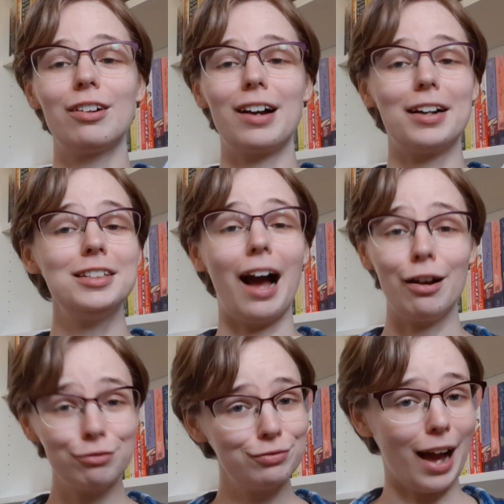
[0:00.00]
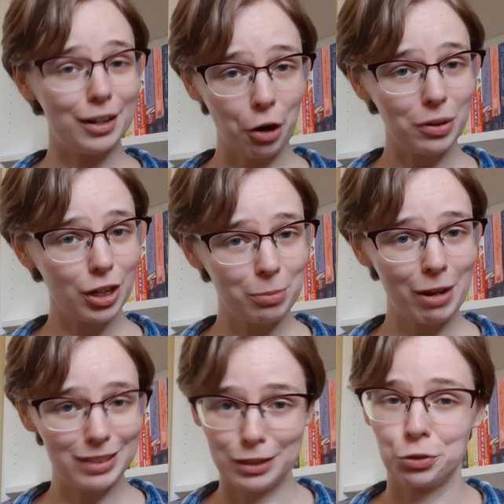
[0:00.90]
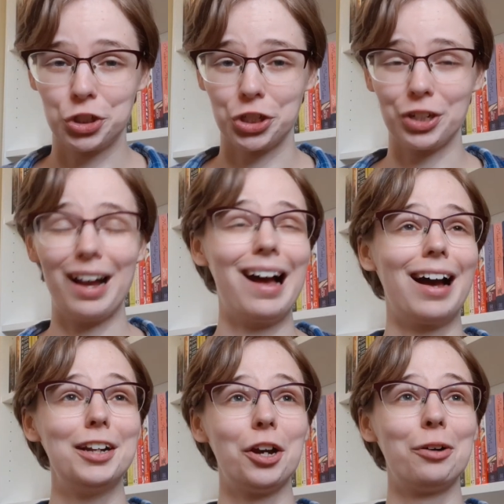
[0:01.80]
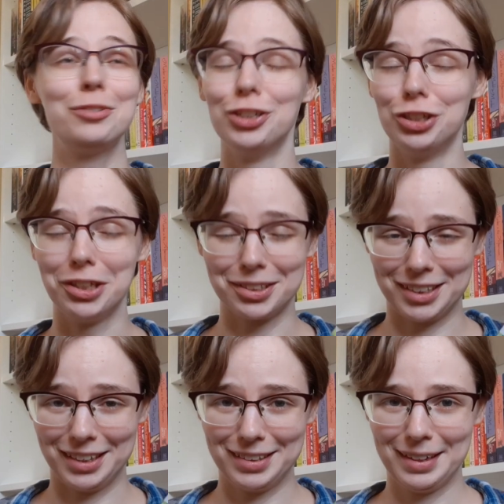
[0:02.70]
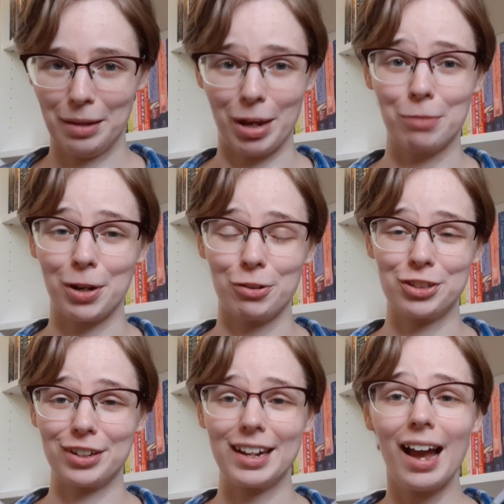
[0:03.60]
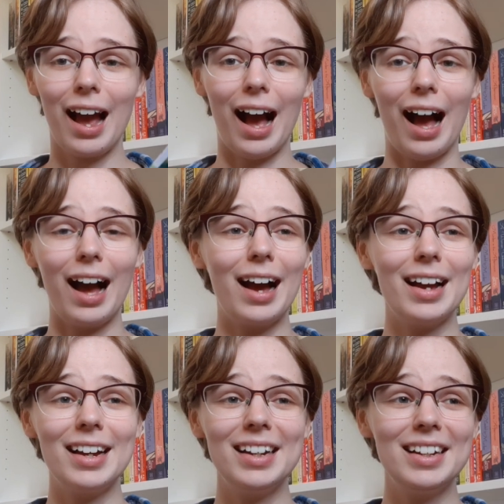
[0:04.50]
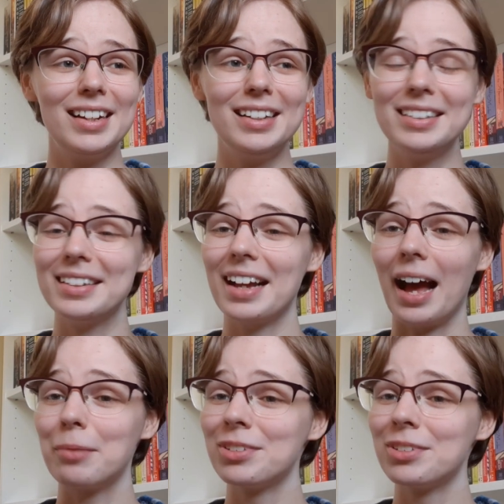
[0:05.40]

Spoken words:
a lot about literature. I know nothing about poetry. I'm